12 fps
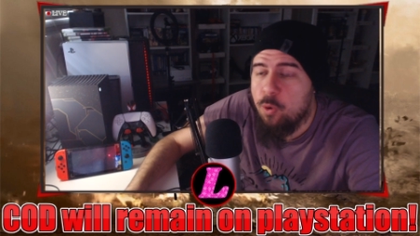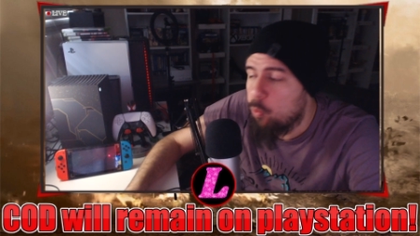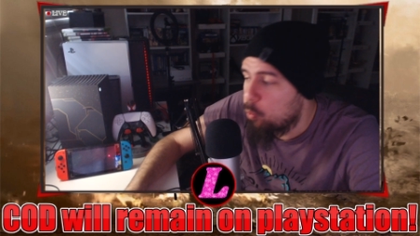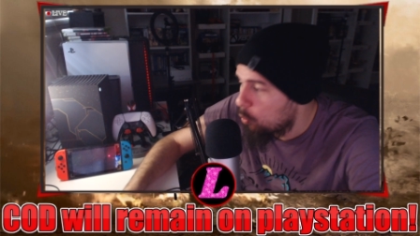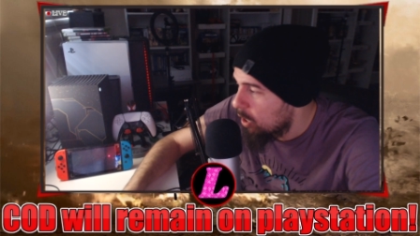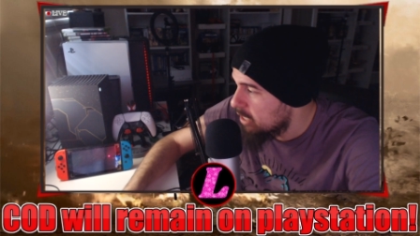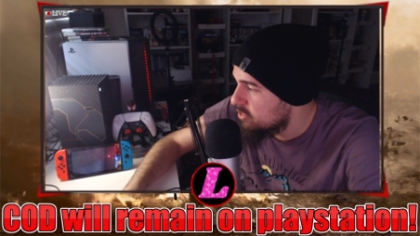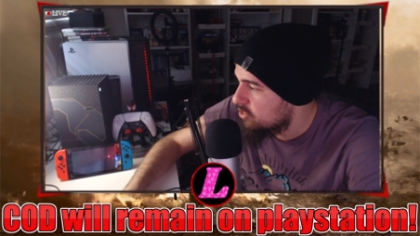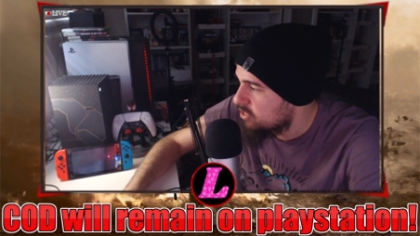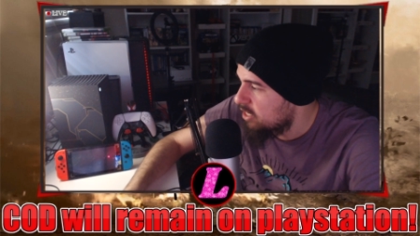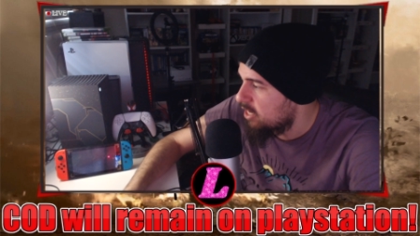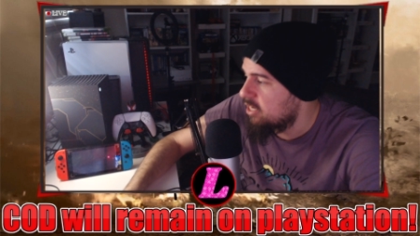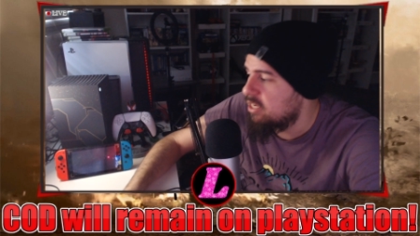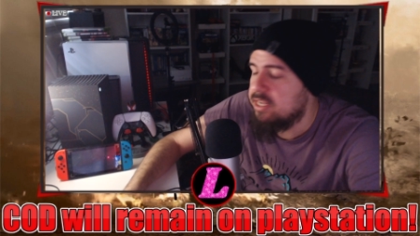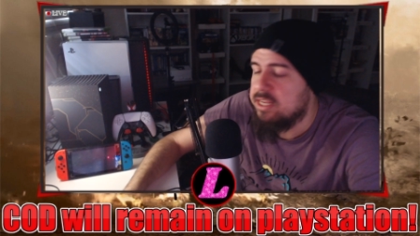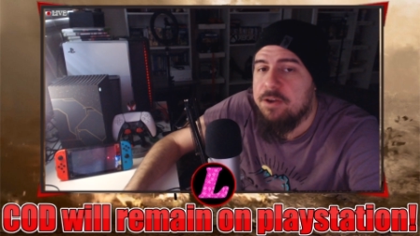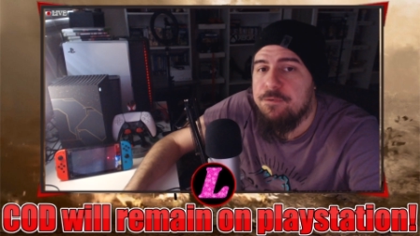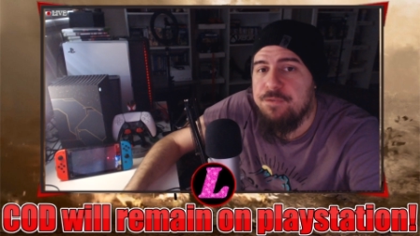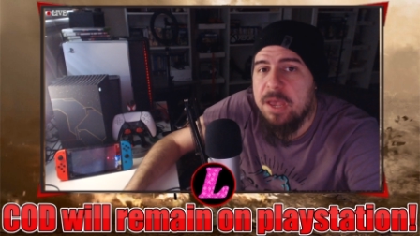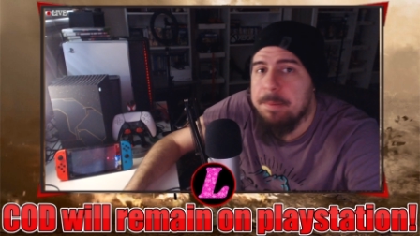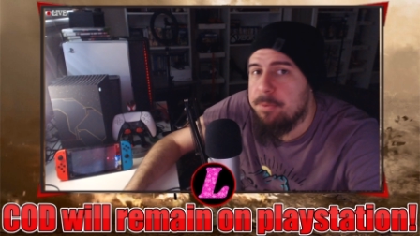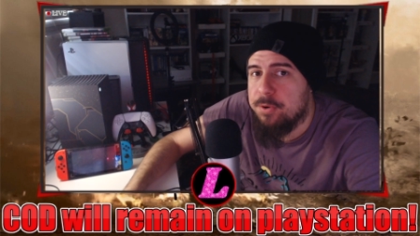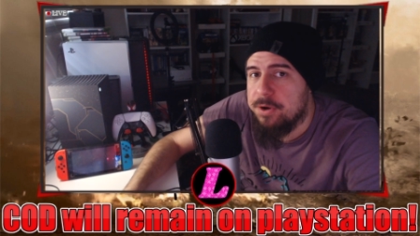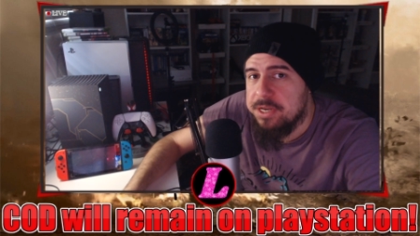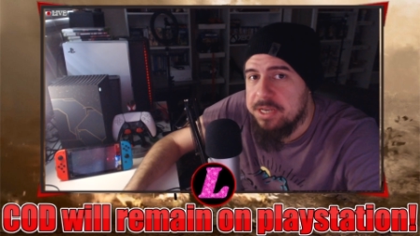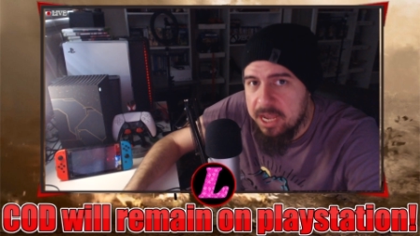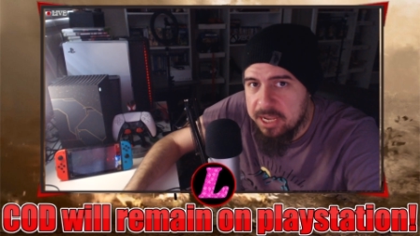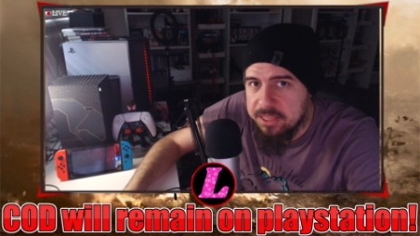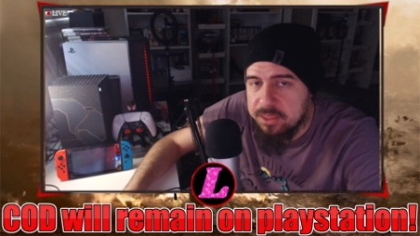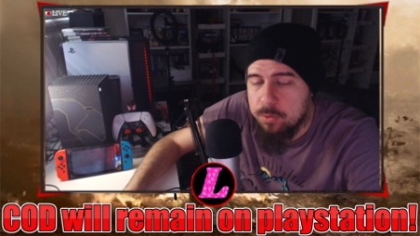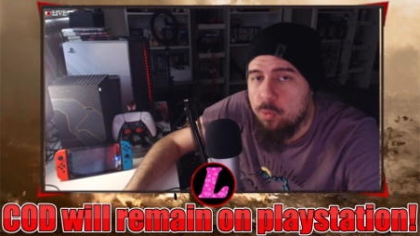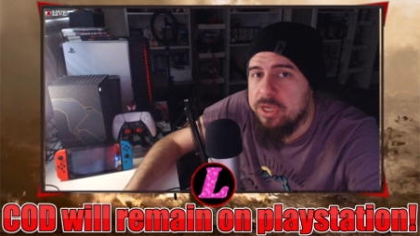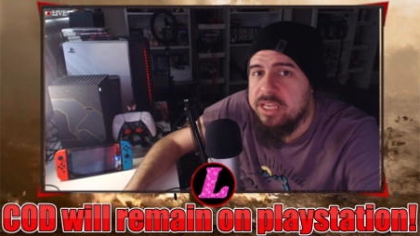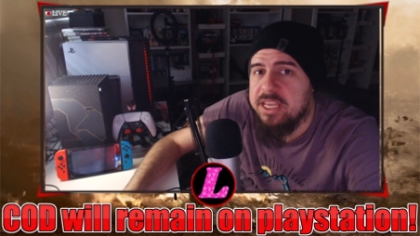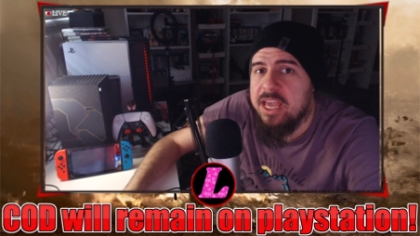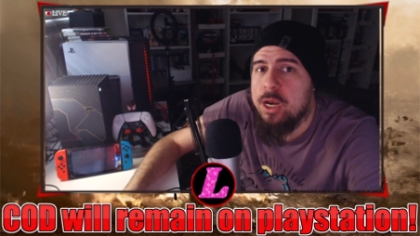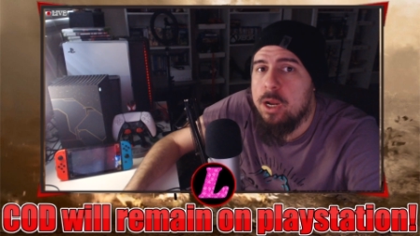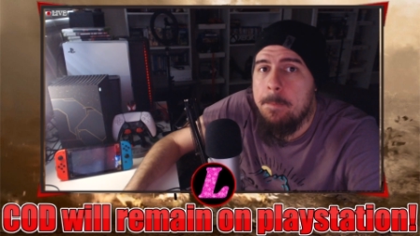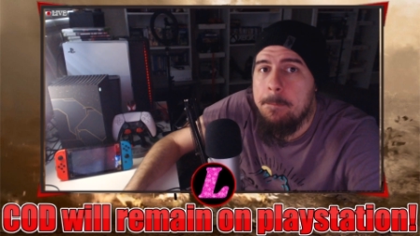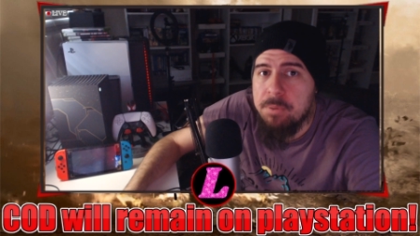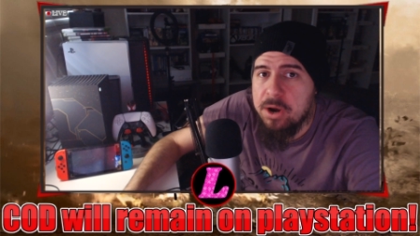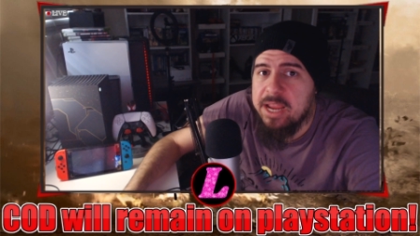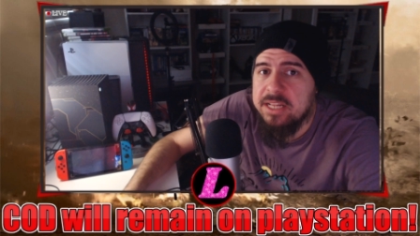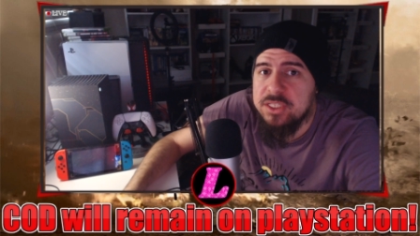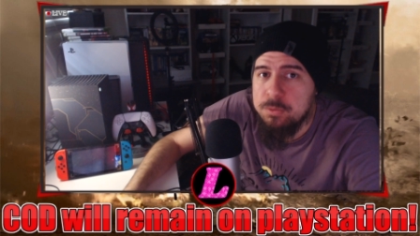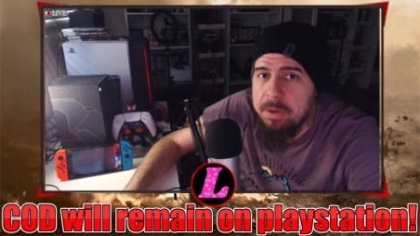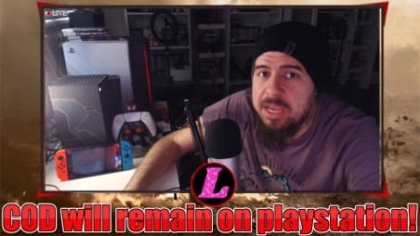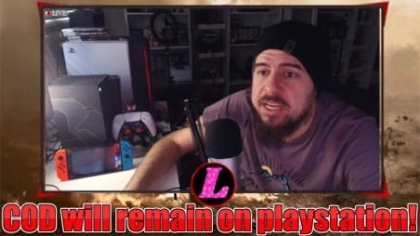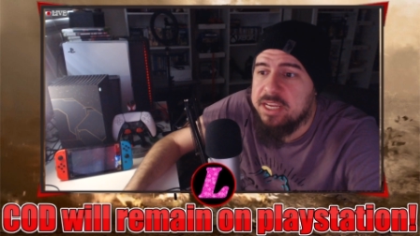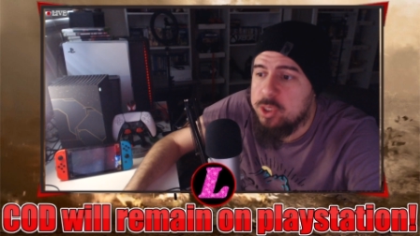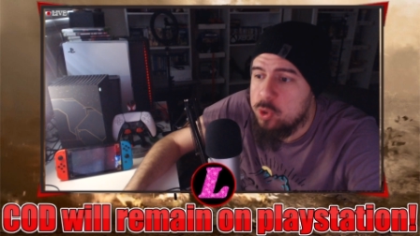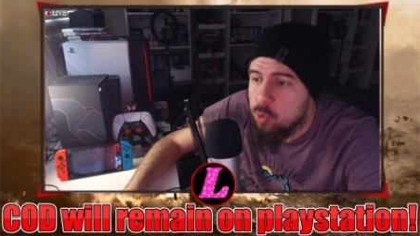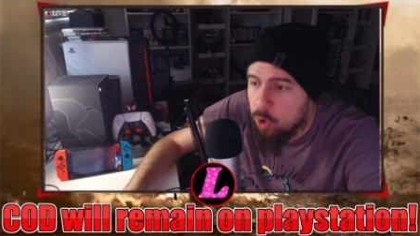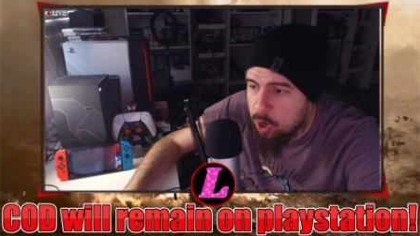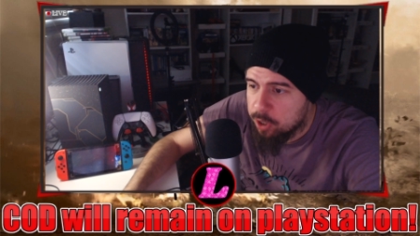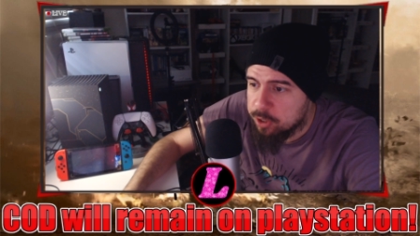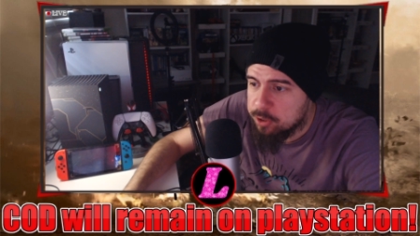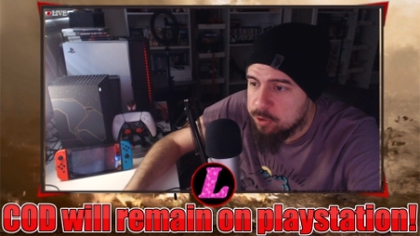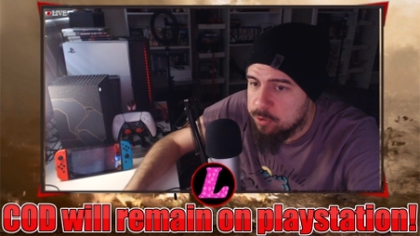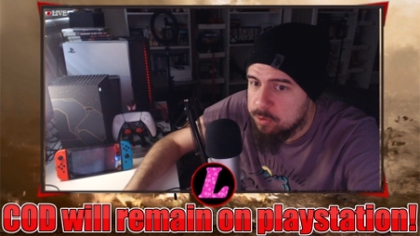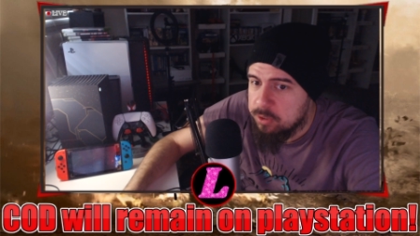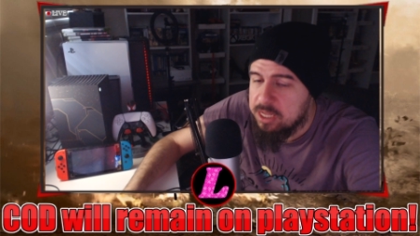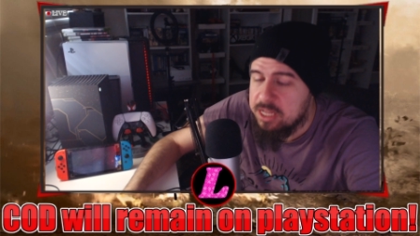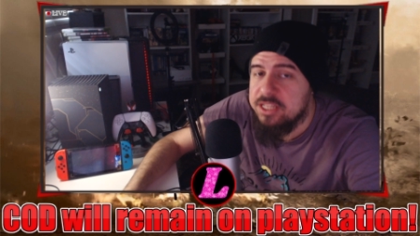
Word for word: Wednesday, February 9th, we get a brand spanking new article